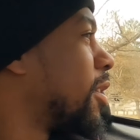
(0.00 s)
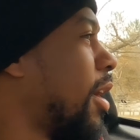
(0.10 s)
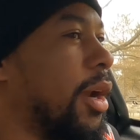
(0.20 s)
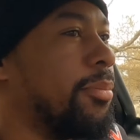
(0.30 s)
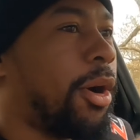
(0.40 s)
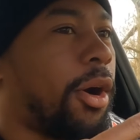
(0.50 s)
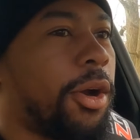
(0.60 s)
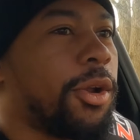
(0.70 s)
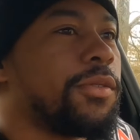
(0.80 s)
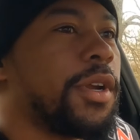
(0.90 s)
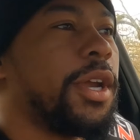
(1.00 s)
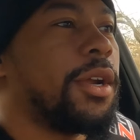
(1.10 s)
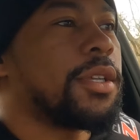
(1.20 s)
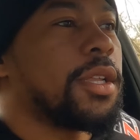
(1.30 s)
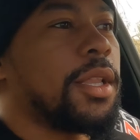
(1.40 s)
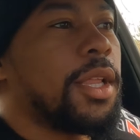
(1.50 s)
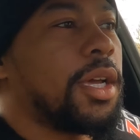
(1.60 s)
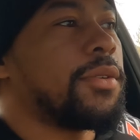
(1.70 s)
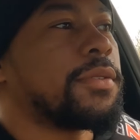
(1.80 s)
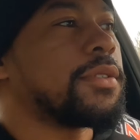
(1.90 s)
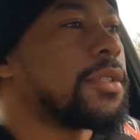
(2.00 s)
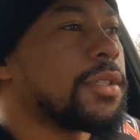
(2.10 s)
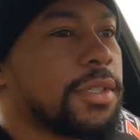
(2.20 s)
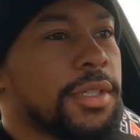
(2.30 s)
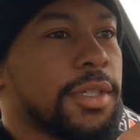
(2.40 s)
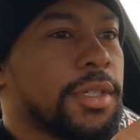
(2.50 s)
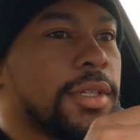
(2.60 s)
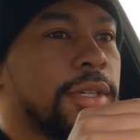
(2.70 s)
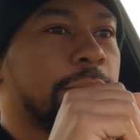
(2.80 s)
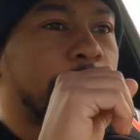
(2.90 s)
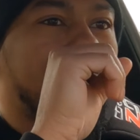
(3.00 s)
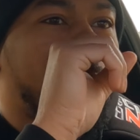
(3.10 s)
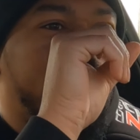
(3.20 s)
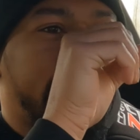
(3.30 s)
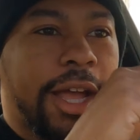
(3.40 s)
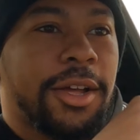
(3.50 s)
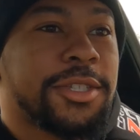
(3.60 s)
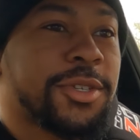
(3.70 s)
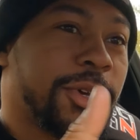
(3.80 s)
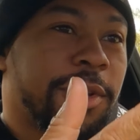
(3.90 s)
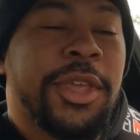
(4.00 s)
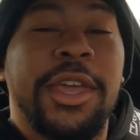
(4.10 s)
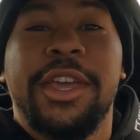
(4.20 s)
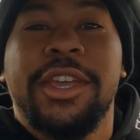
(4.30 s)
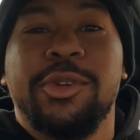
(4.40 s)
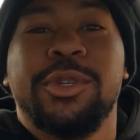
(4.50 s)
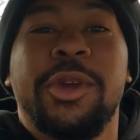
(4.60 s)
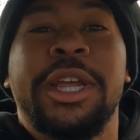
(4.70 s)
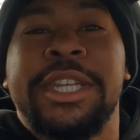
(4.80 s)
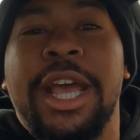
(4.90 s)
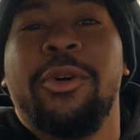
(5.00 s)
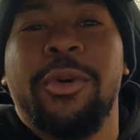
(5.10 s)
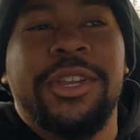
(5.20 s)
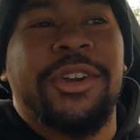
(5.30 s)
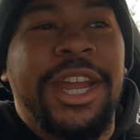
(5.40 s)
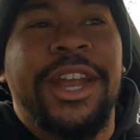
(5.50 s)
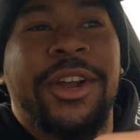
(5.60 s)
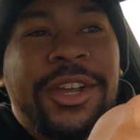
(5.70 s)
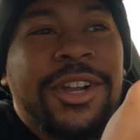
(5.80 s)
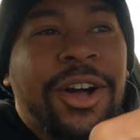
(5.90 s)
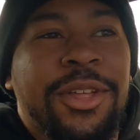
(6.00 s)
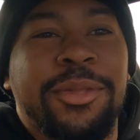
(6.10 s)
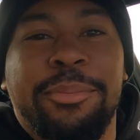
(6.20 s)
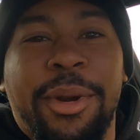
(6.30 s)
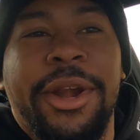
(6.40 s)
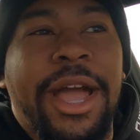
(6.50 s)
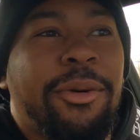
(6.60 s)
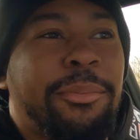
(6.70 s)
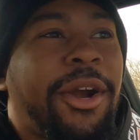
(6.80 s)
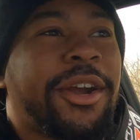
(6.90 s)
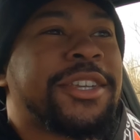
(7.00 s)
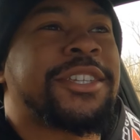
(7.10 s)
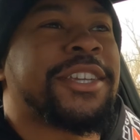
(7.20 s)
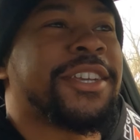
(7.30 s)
Got a barn over here to the left, big warehouse. Well, you can tell when you're here because all of the burnout marks.